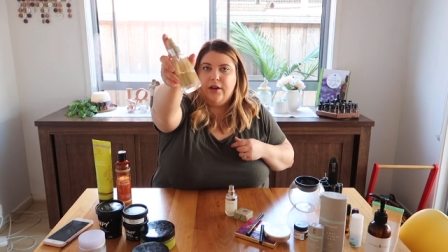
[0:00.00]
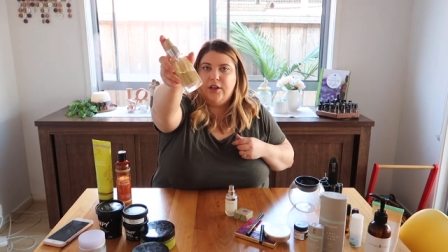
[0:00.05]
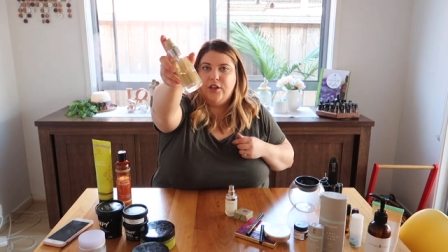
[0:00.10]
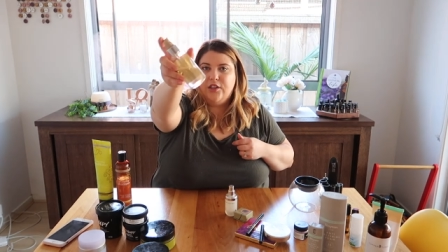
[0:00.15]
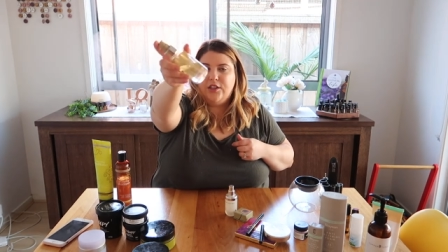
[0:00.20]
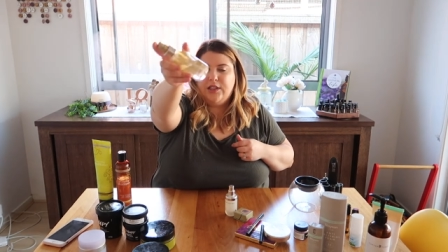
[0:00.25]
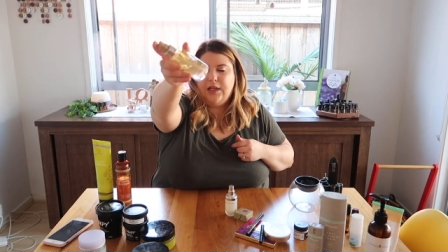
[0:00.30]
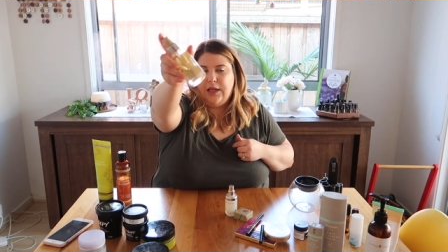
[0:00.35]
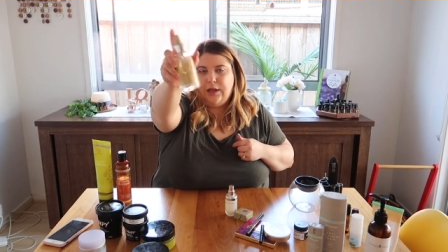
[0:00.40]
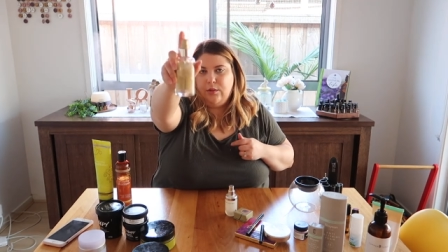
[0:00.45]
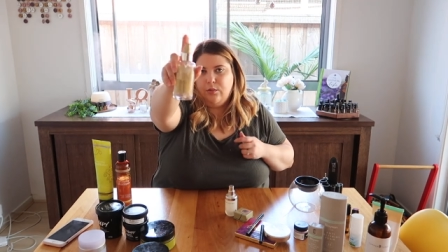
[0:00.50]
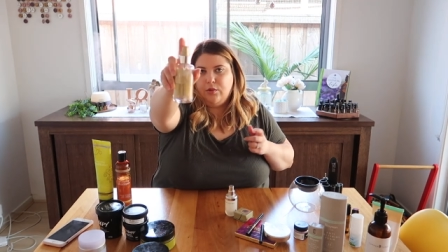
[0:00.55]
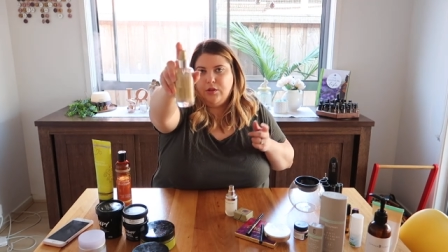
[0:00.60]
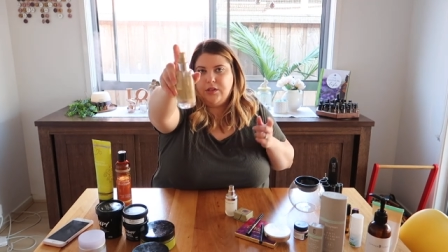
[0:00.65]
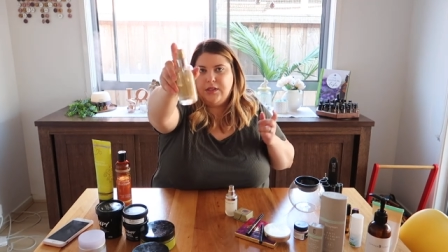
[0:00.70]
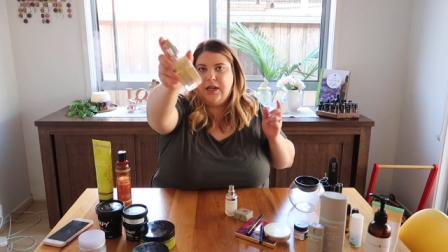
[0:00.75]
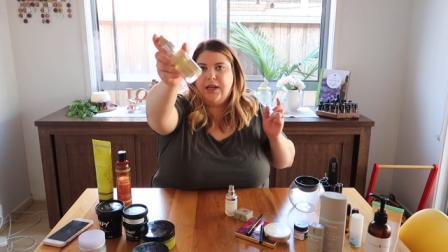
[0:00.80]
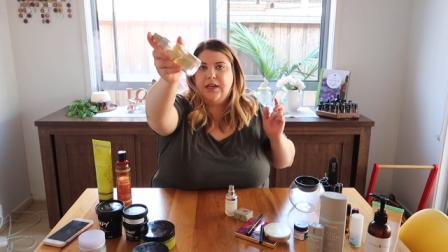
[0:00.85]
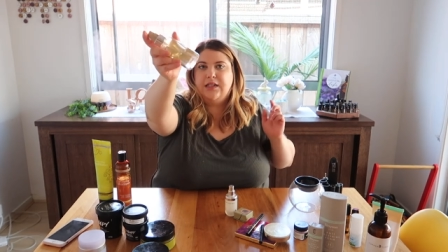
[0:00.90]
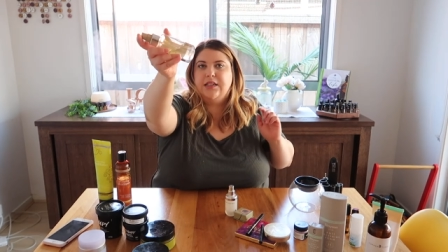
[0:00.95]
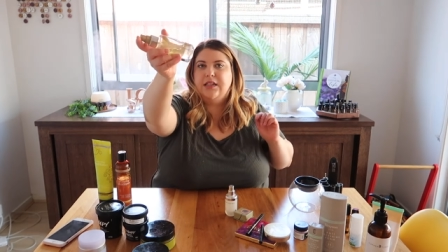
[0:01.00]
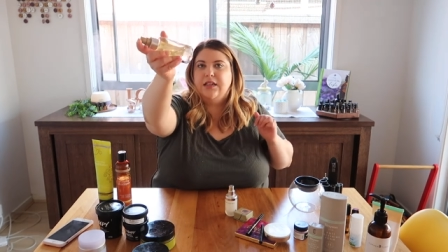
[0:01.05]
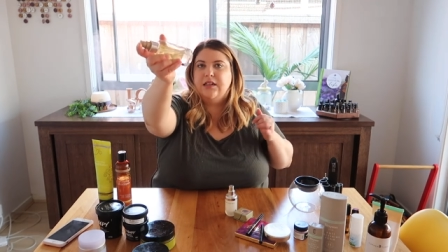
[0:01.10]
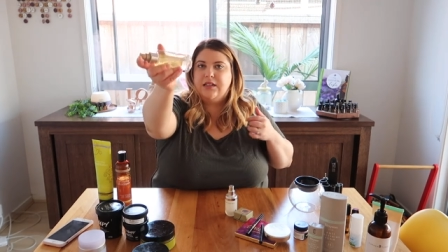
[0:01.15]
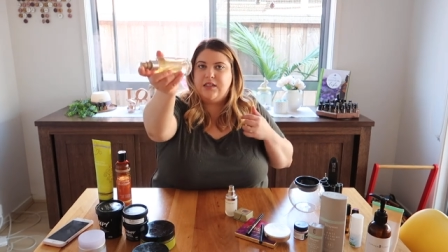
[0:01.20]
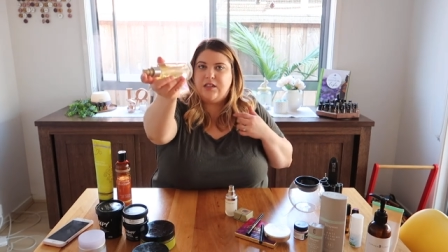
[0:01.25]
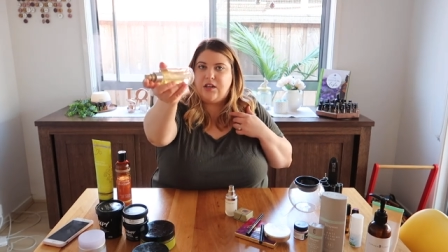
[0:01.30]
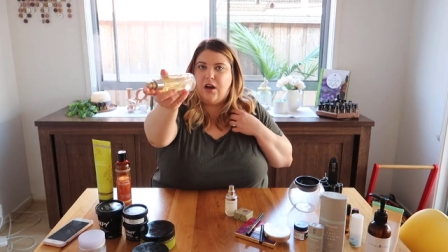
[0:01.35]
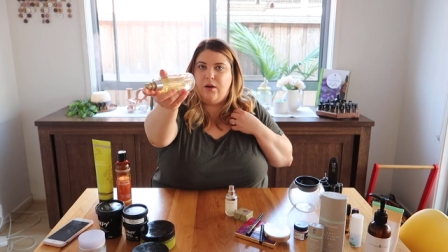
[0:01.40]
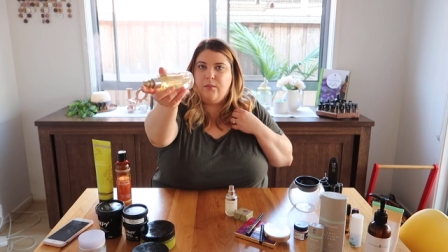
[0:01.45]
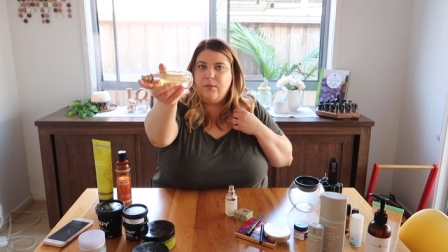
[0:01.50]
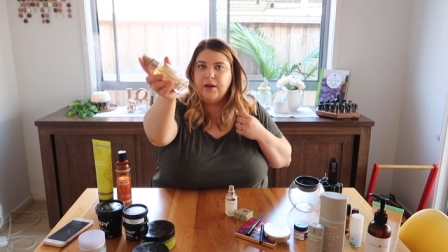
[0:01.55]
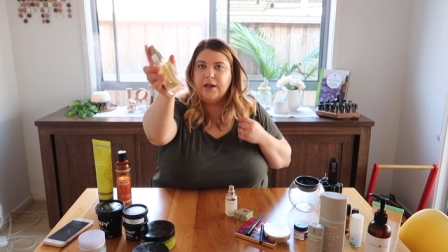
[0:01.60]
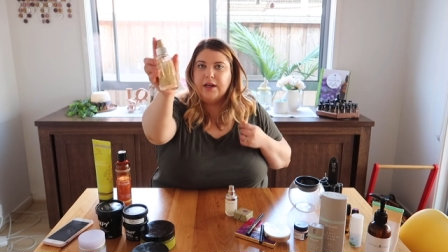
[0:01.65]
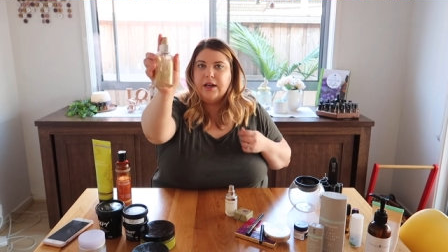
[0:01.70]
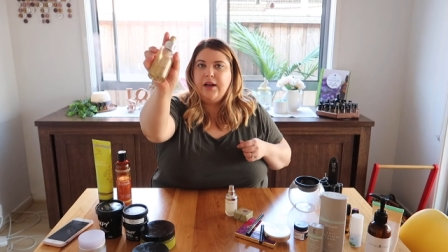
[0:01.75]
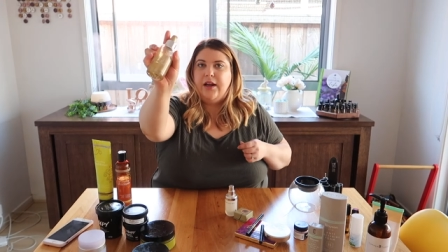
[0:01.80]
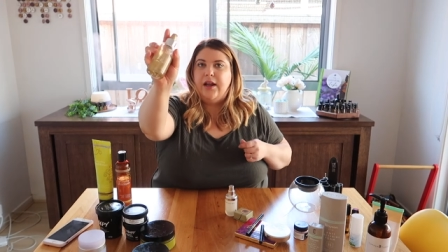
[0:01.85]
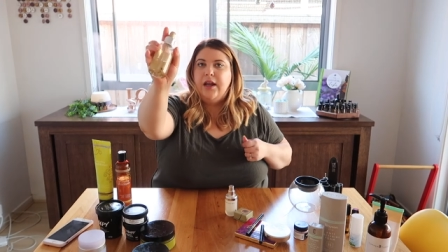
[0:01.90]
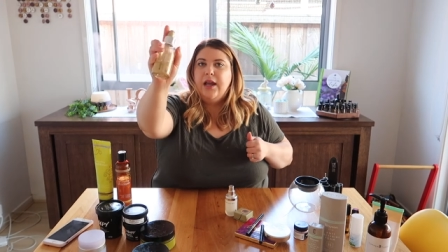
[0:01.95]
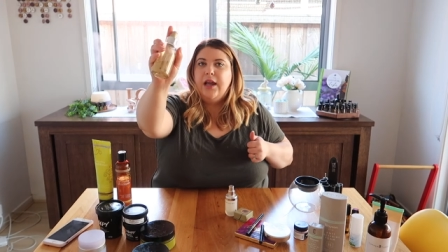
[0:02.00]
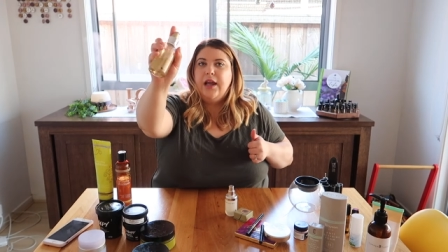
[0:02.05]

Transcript: I use a heat protectant, style my hair,